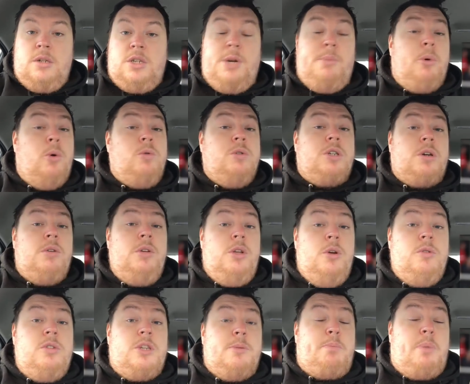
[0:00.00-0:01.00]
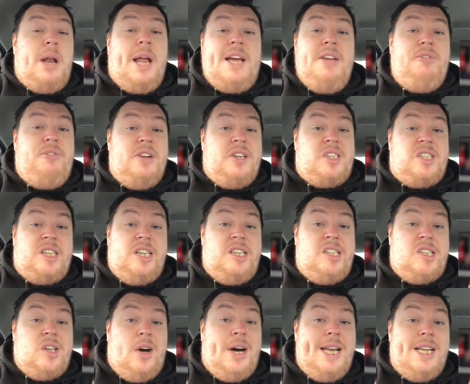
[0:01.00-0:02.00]
Jim also used to play for the
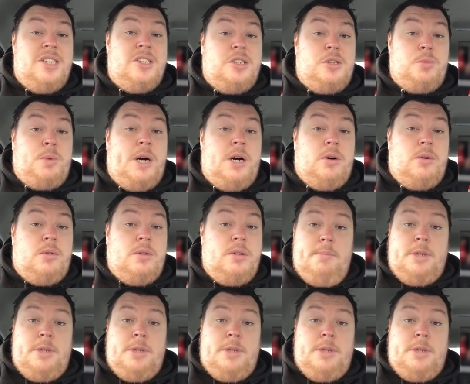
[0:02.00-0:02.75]
Seasiders as well.